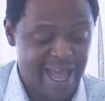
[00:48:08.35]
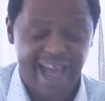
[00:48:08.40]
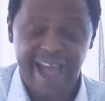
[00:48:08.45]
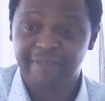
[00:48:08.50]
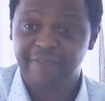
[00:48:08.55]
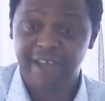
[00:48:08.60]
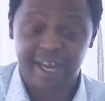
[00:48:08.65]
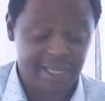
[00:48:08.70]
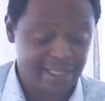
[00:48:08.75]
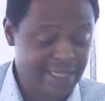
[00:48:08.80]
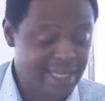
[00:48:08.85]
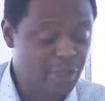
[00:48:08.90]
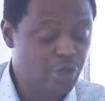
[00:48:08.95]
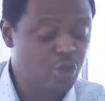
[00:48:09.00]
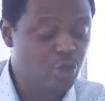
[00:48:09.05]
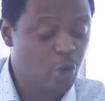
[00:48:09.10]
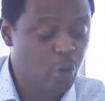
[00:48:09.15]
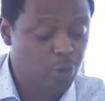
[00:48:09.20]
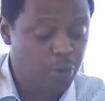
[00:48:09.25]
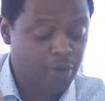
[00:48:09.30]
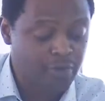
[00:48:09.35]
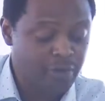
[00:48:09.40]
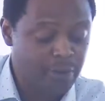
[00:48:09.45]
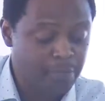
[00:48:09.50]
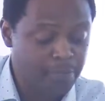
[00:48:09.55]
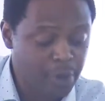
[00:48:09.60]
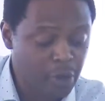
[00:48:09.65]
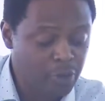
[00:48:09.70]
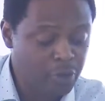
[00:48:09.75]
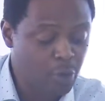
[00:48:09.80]
After they said, "So we
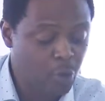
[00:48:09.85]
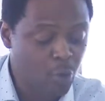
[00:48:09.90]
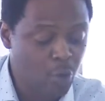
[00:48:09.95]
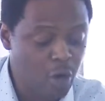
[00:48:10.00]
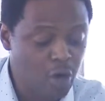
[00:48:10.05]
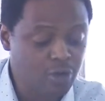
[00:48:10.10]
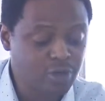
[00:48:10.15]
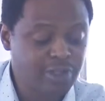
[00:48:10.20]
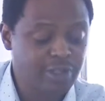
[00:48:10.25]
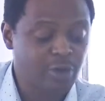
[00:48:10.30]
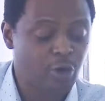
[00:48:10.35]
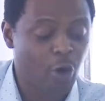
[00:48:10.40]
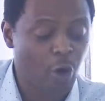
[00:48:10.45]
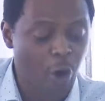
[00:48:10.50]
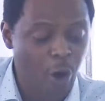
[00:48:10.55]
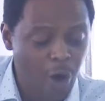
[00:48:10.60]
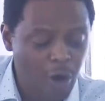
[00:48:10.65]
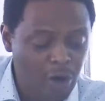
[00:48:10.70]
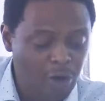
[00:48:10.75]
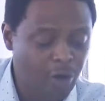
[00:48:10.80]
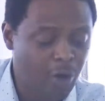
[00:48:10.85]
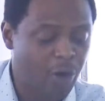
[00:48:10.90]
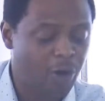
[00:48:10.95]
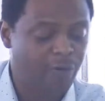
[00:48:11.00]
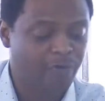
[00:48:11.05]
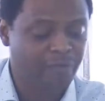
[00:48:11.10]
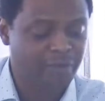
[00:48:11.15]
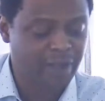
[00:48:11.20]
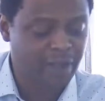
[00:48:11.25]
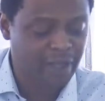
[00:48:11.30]
rebuilt the wall till all
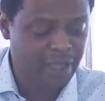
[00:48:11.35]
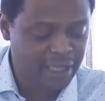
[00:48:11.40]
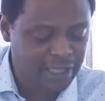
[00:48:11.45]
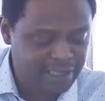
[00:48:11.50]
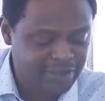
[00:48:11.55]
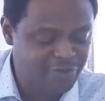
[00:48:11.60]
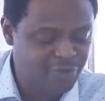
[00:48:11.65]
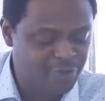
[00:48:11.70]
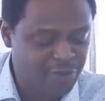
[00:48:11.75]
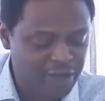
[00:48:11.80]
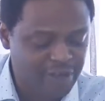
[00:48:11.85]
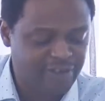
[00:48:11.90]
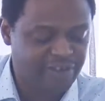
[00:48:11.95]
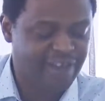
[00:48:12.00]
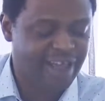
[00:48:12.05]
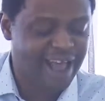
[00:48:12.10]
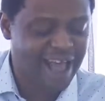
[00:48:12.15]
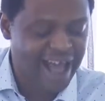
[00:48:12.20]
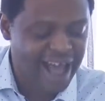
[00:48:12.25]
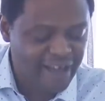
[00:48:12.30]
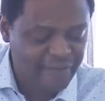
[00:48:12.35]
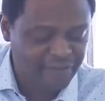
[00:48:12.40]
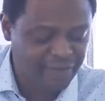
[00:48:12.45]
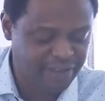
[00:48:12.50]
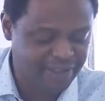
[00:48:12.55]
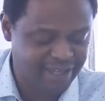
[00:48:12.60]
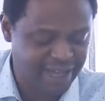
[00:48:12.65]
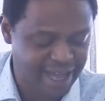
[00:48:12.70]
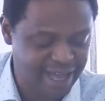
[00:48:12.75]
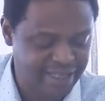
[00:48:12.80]
of it reached half
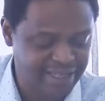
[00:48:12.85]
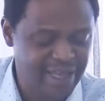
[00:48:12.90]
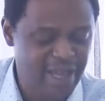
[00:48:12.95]
its height,